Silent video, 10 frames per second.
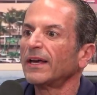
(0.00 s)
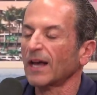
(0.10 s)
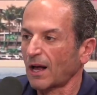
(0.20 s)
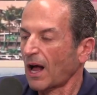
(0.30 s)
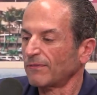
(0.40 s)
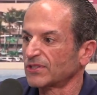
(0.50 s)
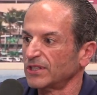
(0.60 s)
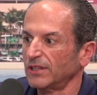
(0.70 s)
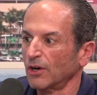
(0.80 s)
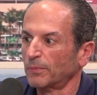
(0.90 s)

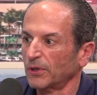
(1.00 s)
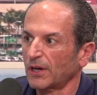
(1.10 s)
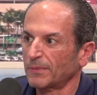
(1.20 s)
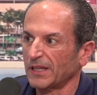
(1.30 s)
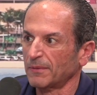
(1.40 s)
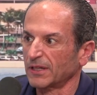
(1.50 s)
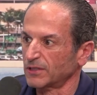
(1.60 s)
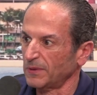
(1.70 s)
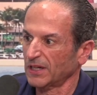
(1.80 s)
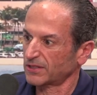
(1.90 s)
Obviously, the opioid epidemic is
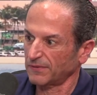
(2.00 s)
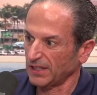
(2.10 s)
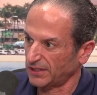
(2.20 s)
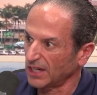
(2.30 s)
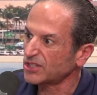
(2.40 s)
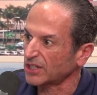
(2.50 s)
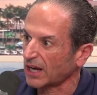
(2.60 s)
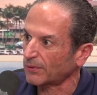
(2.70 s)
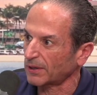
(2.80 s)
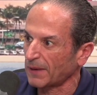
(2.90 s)
because of the addiction, I
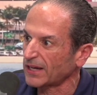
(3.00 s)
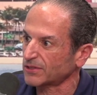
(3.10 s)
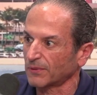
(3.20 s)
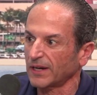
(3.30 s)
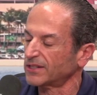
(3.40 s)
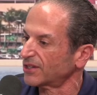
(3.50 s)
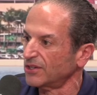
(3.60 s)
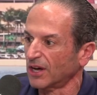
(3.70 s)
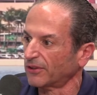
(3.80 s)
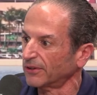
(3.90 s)
would imagine, right? It's
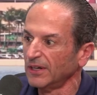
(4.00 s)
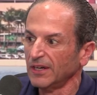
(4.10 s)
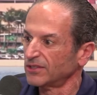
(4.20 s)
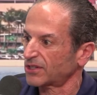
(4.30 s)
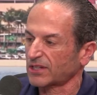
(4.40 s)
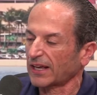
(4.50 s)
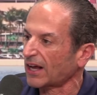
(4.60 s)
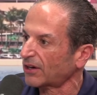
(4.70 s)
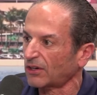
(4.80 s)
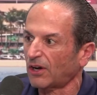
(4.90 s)
another, just like
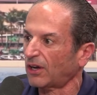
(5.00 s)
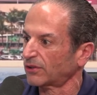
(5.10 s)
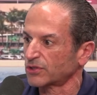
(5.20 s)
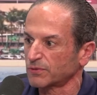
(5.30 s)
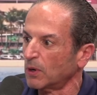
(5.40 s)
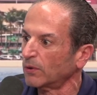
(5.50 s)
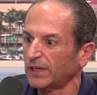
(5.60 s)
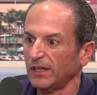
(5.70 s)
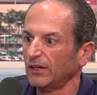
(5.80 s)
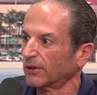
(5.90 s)
alcohol or
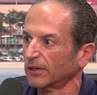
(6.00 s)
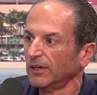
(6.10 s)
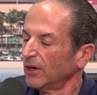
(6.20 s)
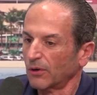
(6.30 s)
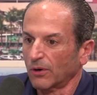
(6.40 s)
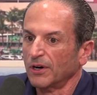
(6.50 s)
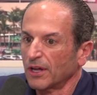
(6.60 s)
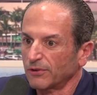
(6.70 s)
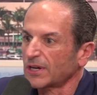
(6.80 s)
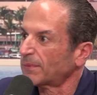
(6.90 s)
smoking or
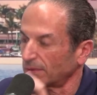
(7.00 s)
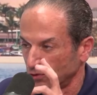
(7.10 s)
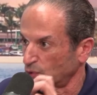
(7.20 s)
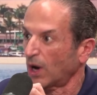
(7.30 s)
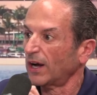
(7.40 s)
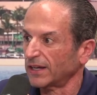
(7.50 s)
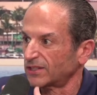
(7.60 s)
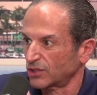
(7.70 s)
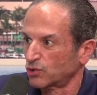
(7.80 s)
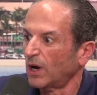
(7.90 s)
another type of drug. It's
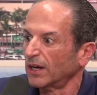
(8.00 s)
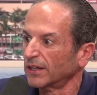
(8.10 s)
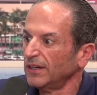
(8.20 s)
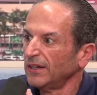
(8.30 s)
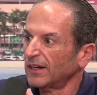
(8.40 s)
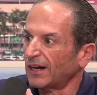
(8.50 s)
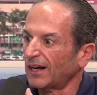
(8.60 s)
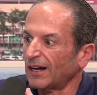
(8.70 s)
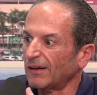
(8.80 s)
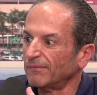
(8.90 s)
a drug.
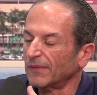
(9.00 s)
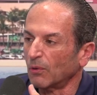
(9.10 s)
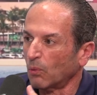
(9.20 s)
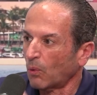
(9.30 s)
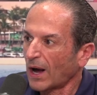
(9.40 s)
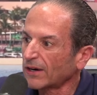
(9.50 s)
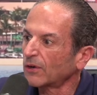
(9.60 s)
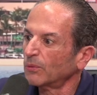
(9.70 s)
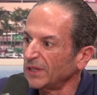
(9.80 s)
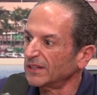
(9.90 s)
Why are
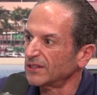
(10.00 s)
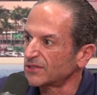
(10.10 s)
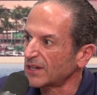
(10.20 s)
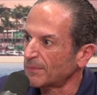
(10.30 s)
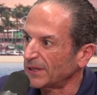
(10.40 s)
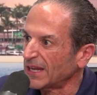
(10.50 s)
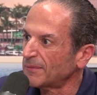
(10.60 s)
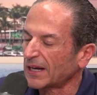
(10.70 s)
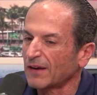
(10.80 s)
we in this epidemic?